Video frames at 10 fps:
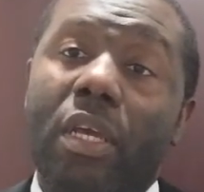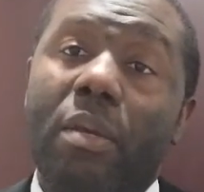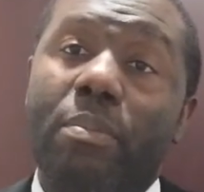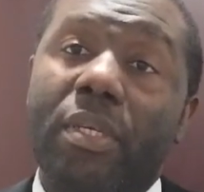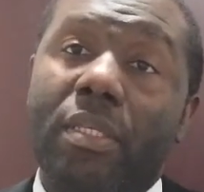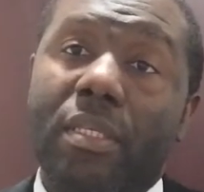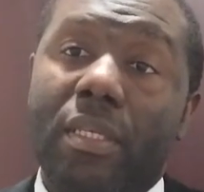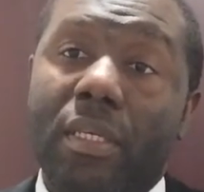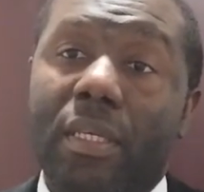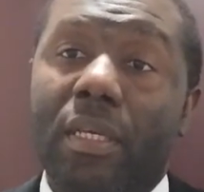
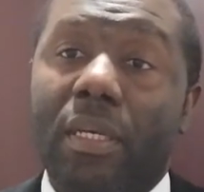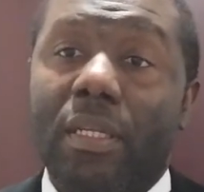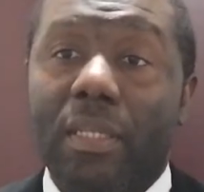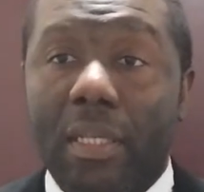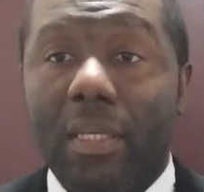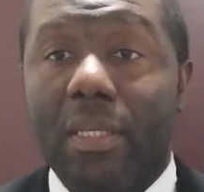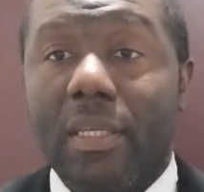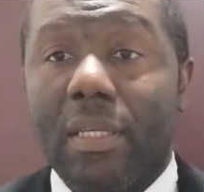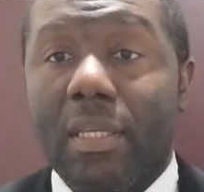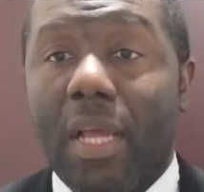
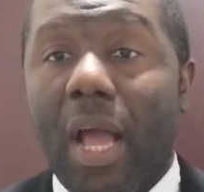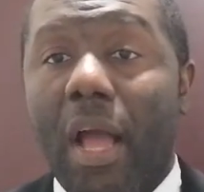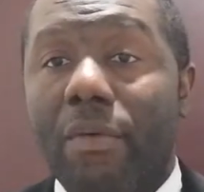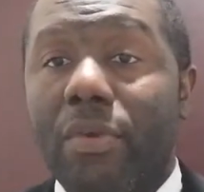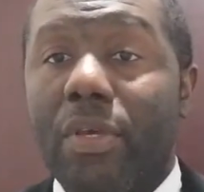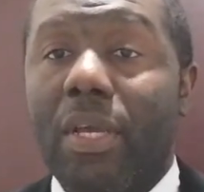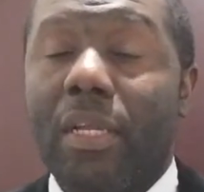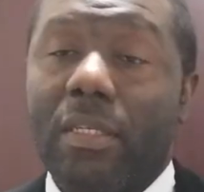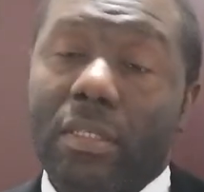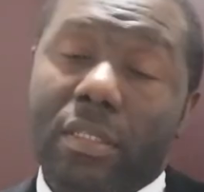ABCD, how you
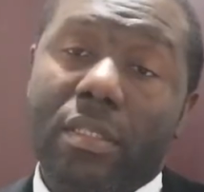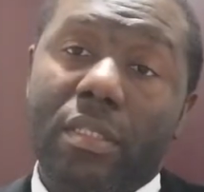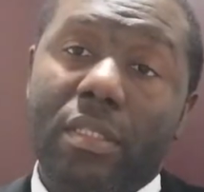can